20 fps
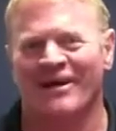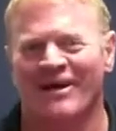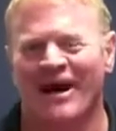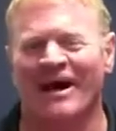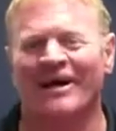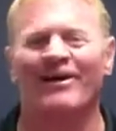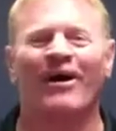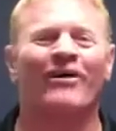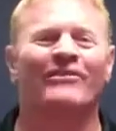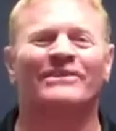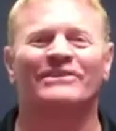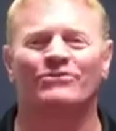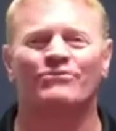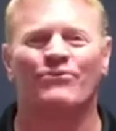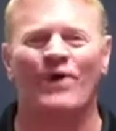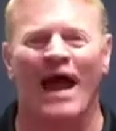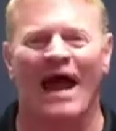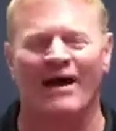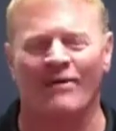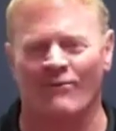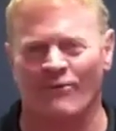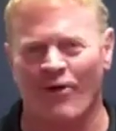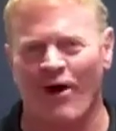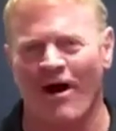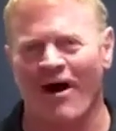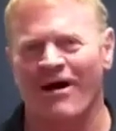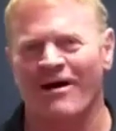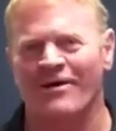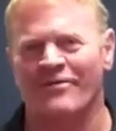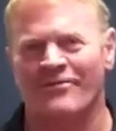I call this RAT,
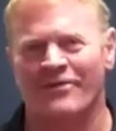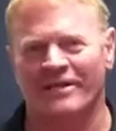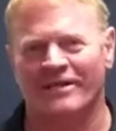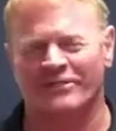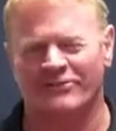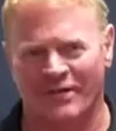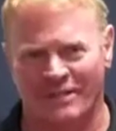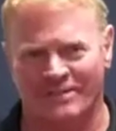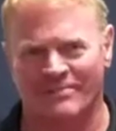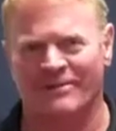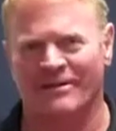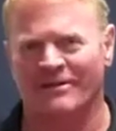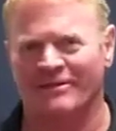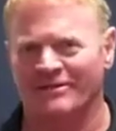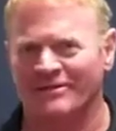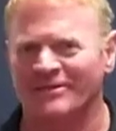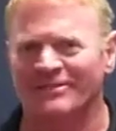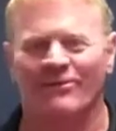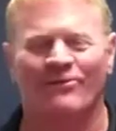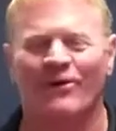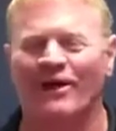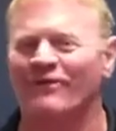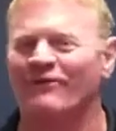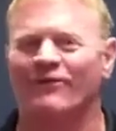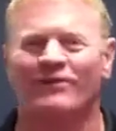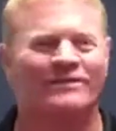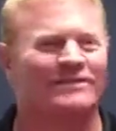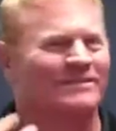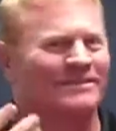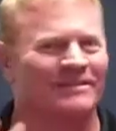Raw, Authentic, Transparent, just a way
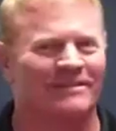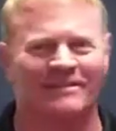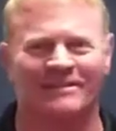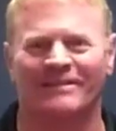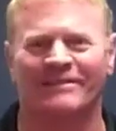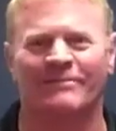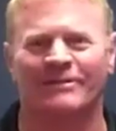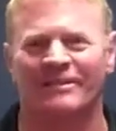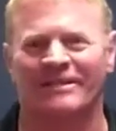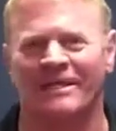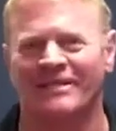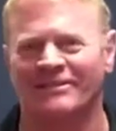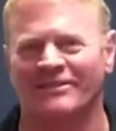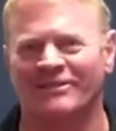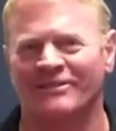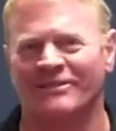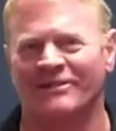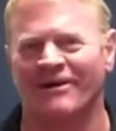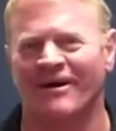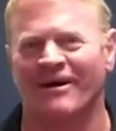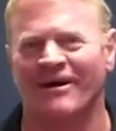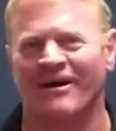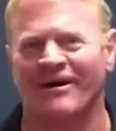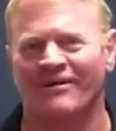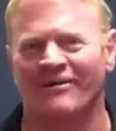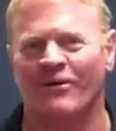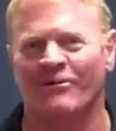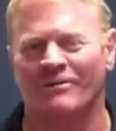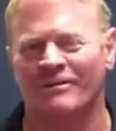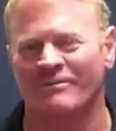for us to communicate to you
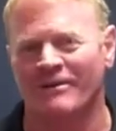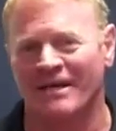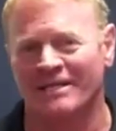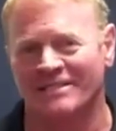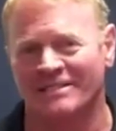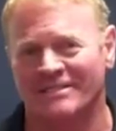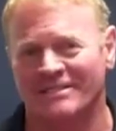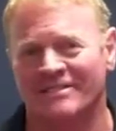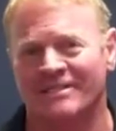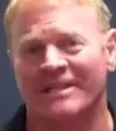on an open basis.